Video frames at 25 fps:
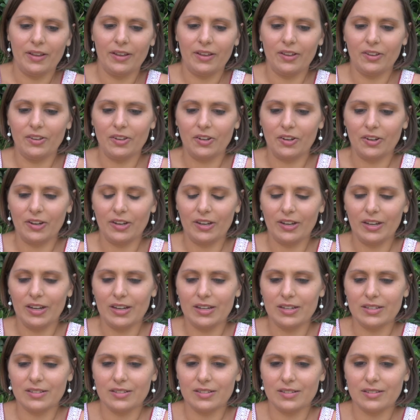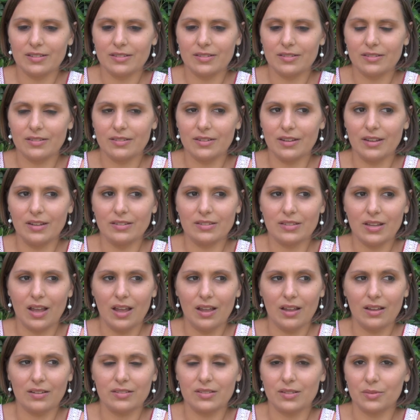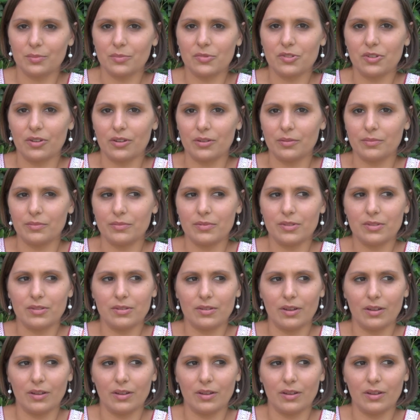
you know, it's hard sometimes,